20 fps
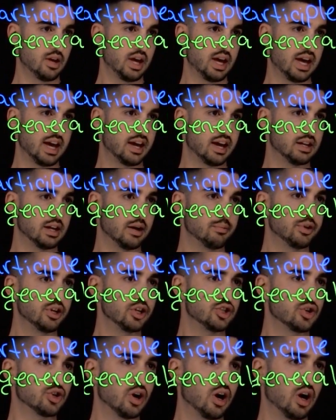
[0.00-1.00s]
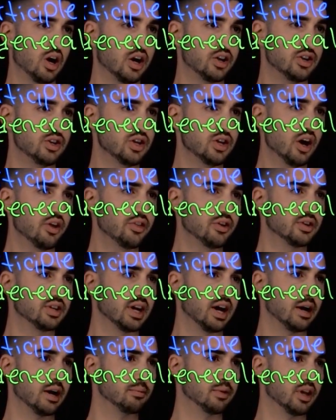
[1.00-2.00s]
And I'm going to draw another
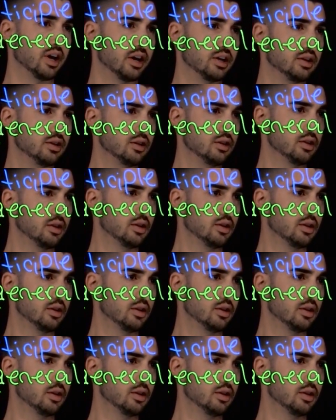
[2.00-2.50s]
timeline